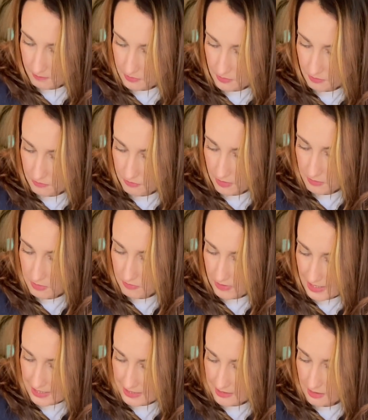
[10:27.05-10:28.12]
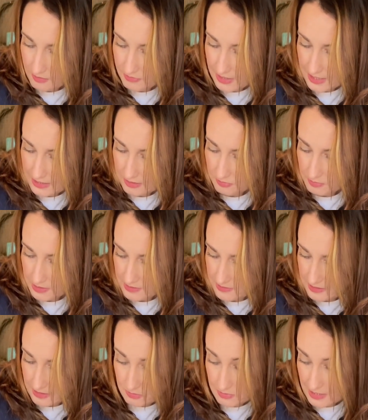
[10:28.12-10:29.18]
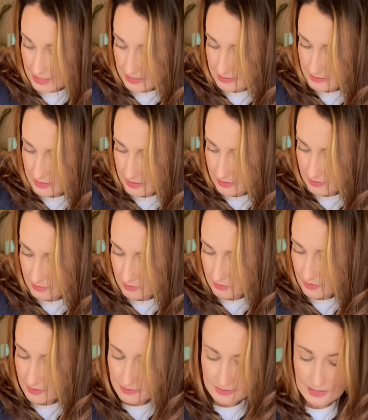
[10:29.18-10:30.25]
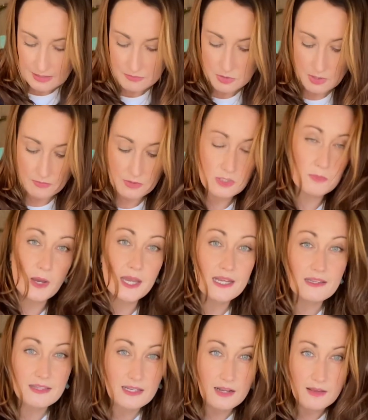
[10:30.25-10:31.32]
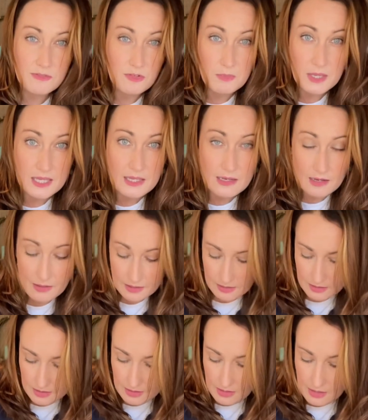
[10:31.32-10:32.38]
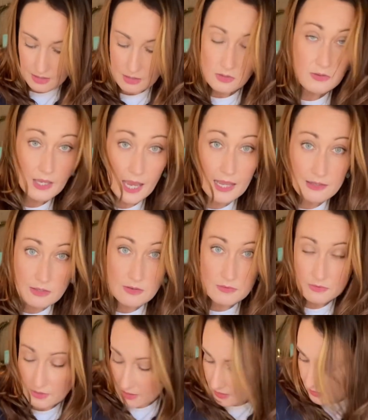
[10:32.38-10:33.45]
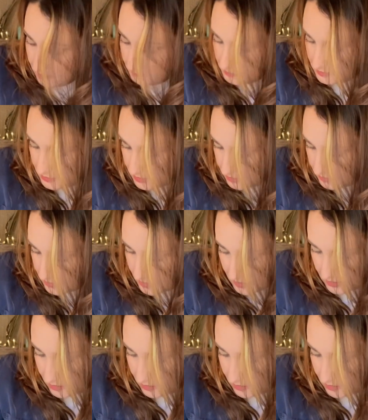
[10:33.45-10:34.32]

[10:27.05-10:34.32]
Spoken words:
So very rarely cover any of my seed with anything, so that saves you having to buy anything like vermiculite. You can use it, absolutely,